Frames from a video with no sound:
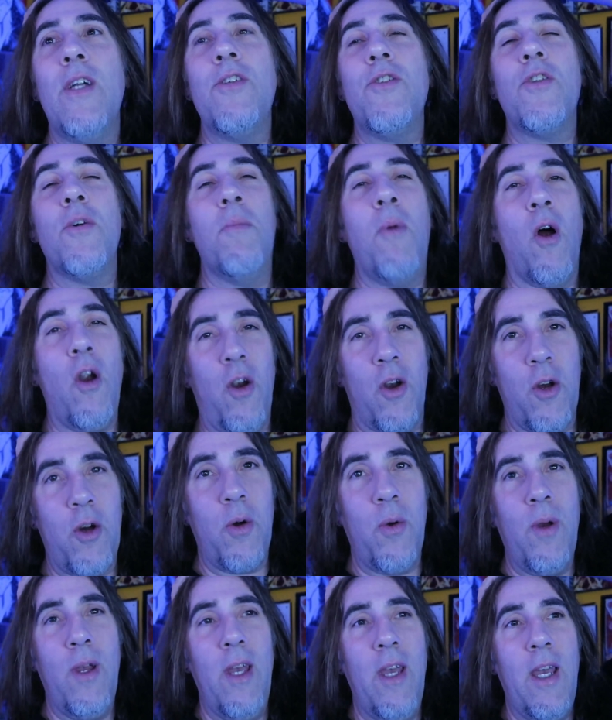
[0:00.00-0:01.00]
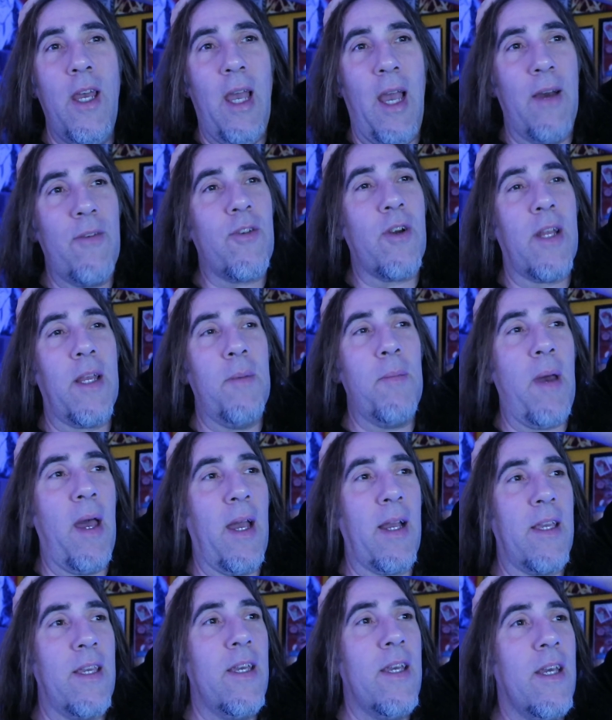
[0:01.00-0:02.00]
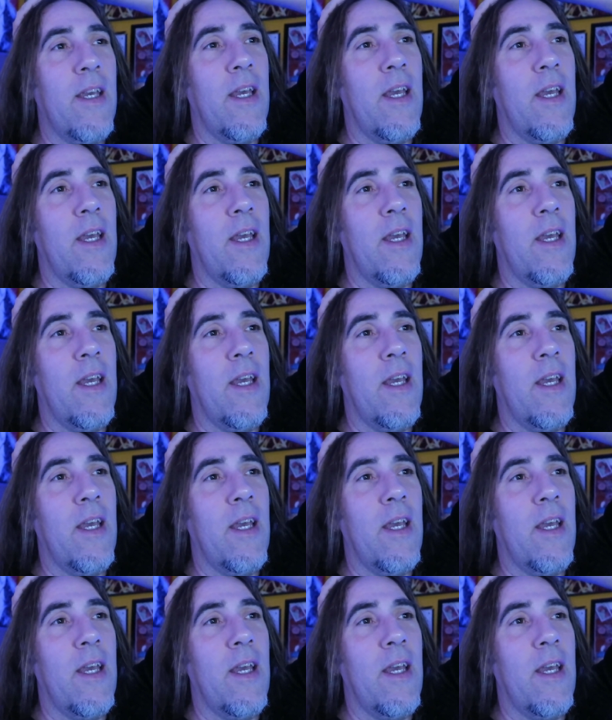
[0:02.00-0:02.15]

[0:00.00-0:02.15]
Tomorrow, after I get back